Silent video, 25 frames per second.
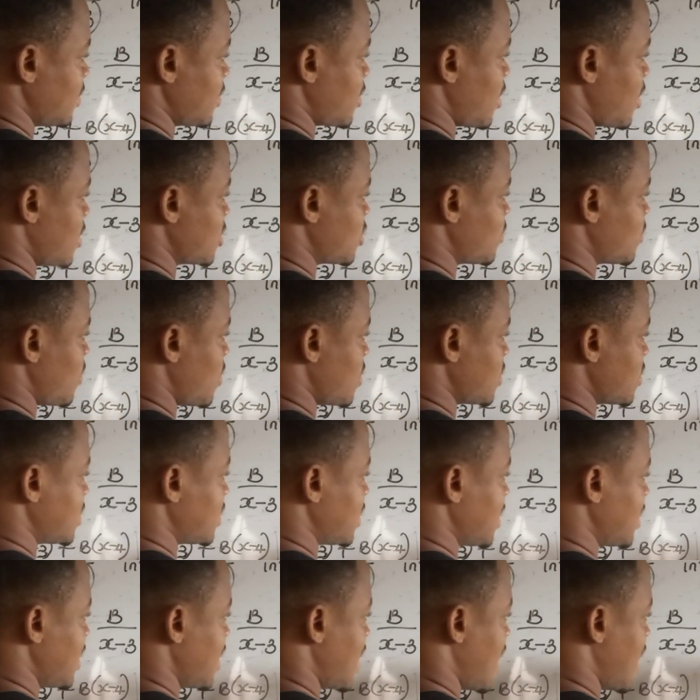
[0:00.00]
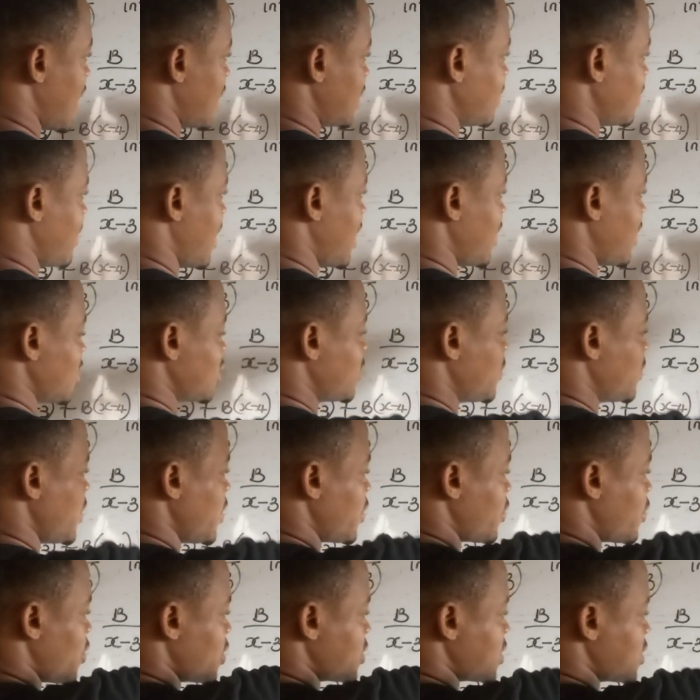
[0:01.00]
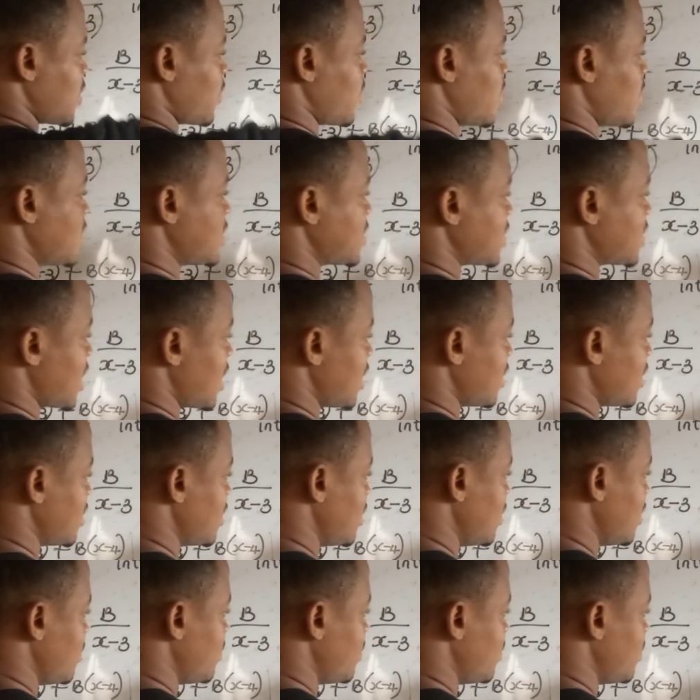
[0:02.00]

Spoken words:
Comes plus 3, and minus b crossing the equality sign